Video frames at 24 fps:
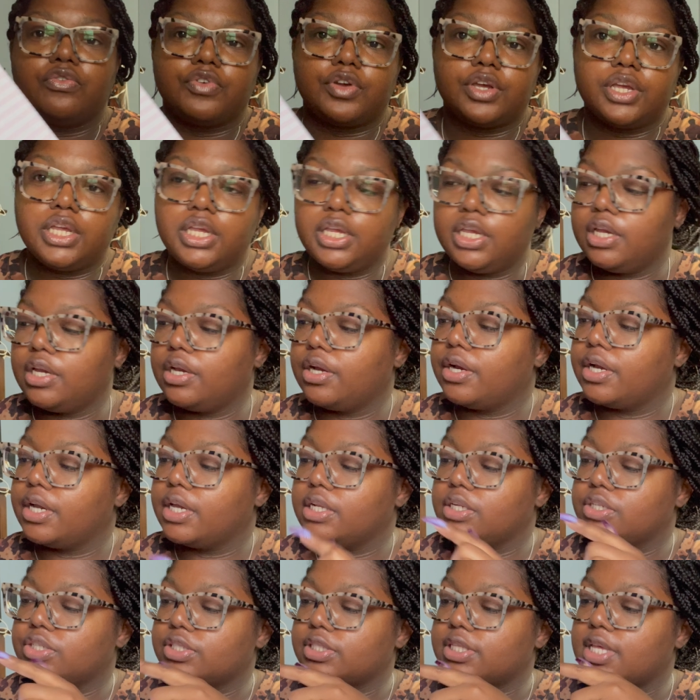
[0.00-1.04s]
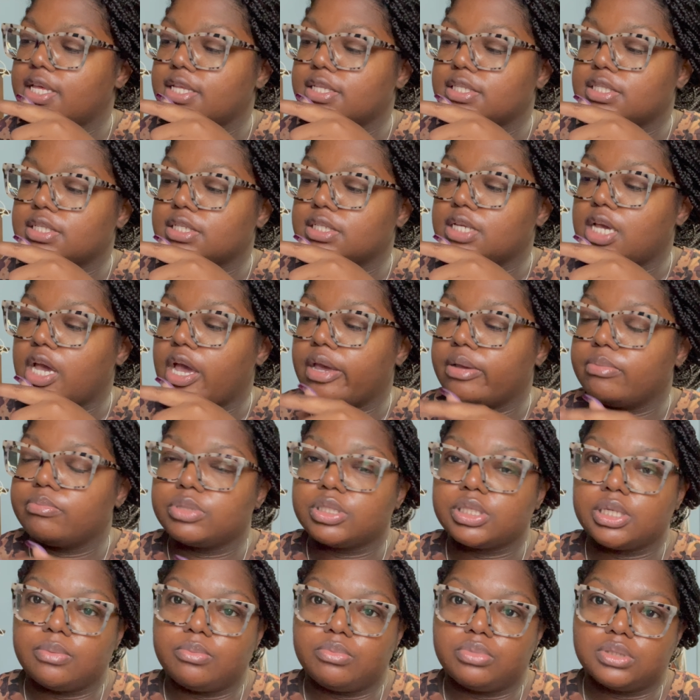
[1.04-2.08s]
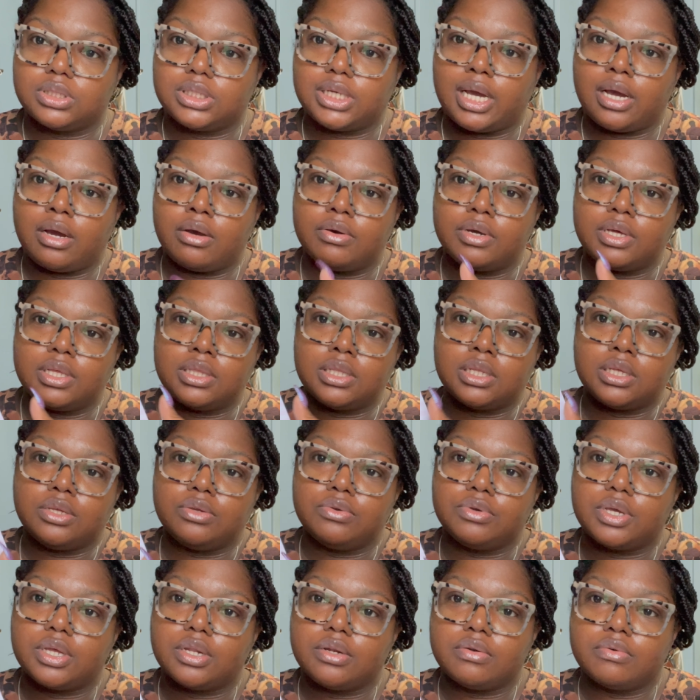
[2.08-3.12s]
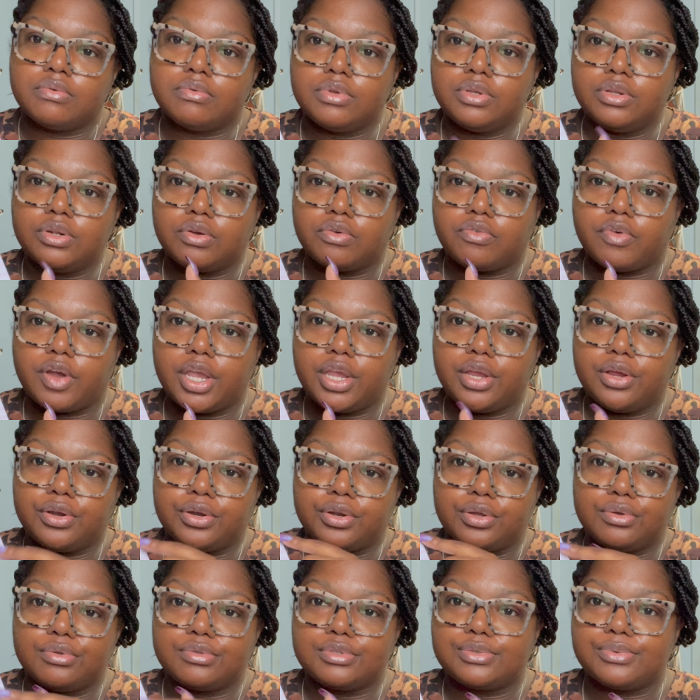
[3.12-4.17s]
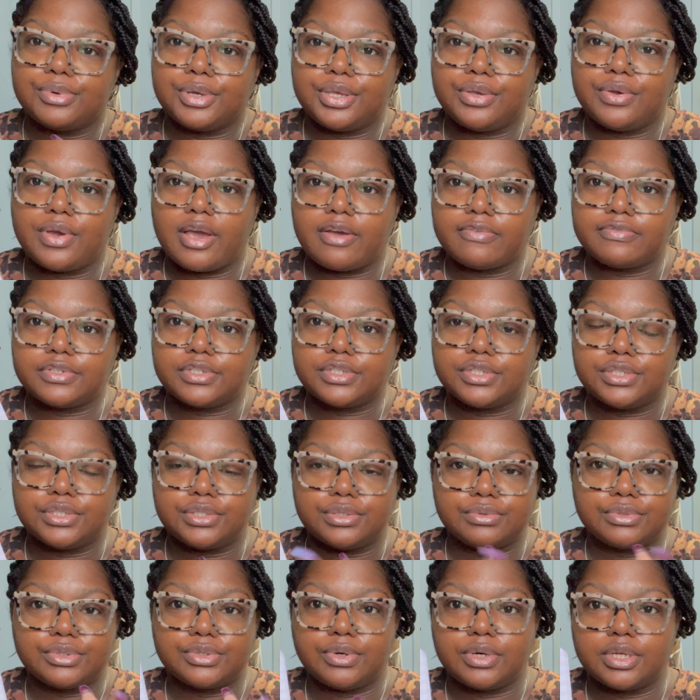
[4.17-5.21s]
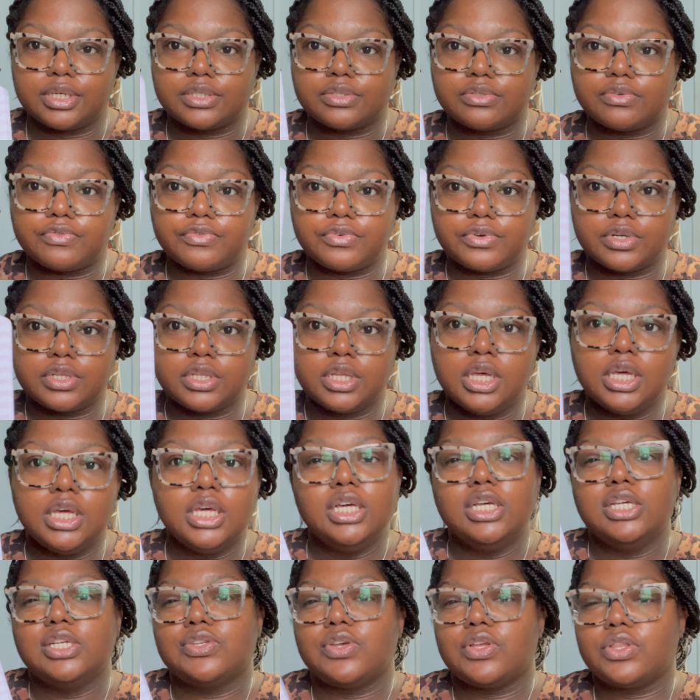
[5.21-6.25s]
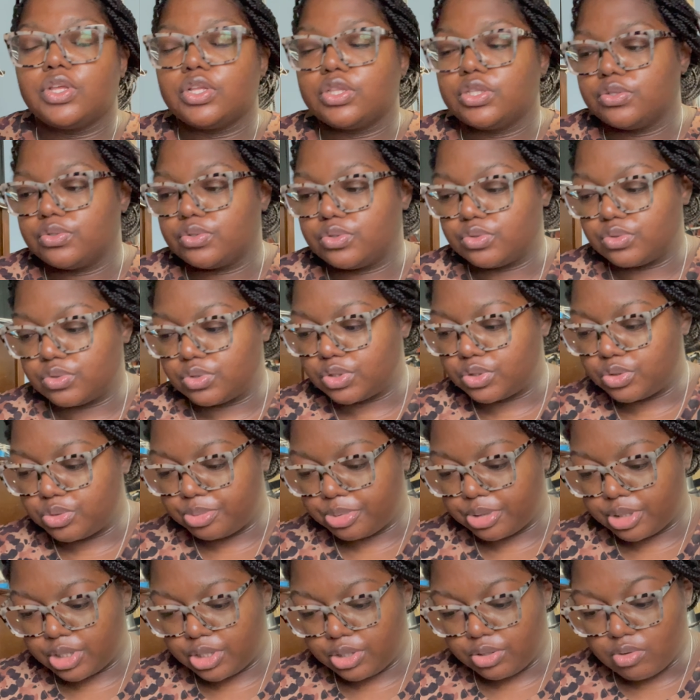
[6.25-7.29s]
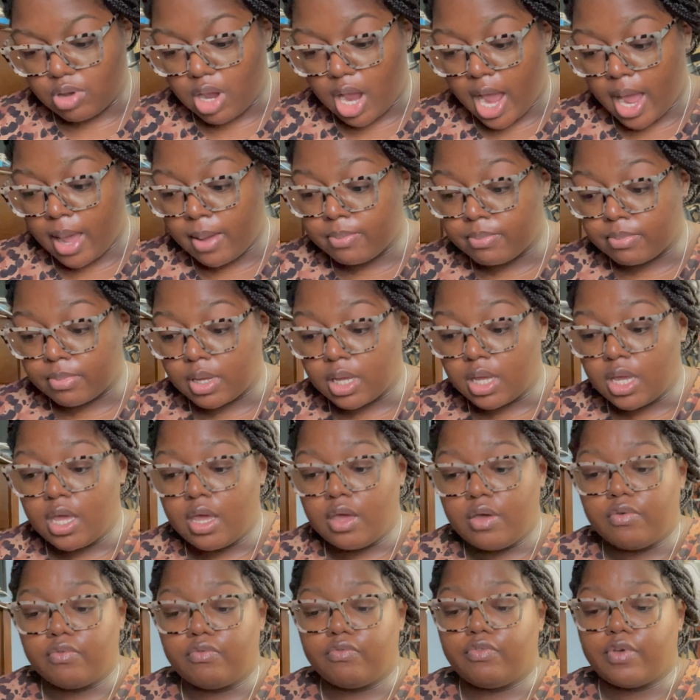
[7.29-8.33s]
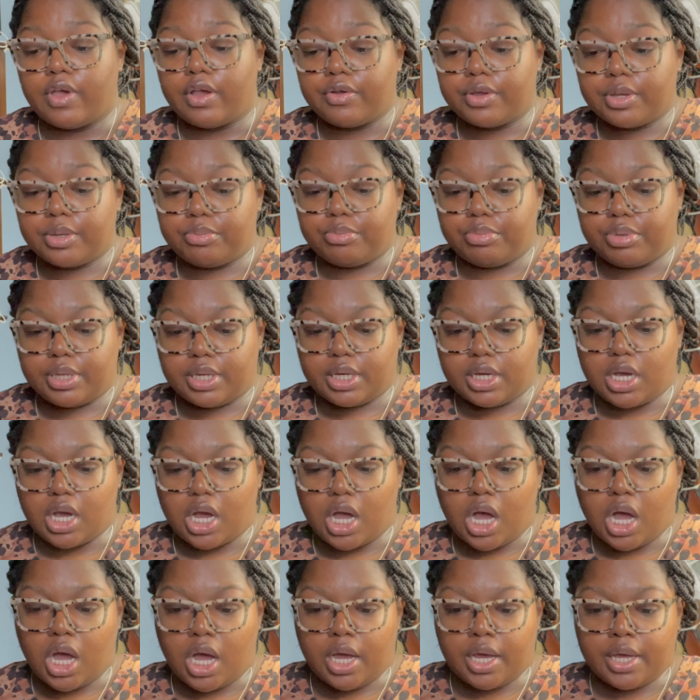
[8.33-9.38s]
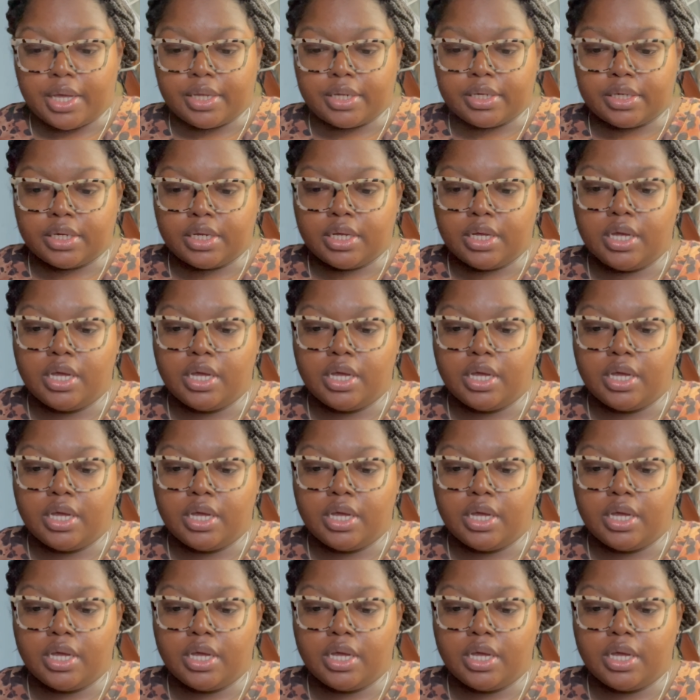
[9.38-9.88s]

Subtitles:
here, it just has the times labeled out, and then you can, write your notes, what you have to do, so on and so forth. So I thought this was super cute. I'm very big on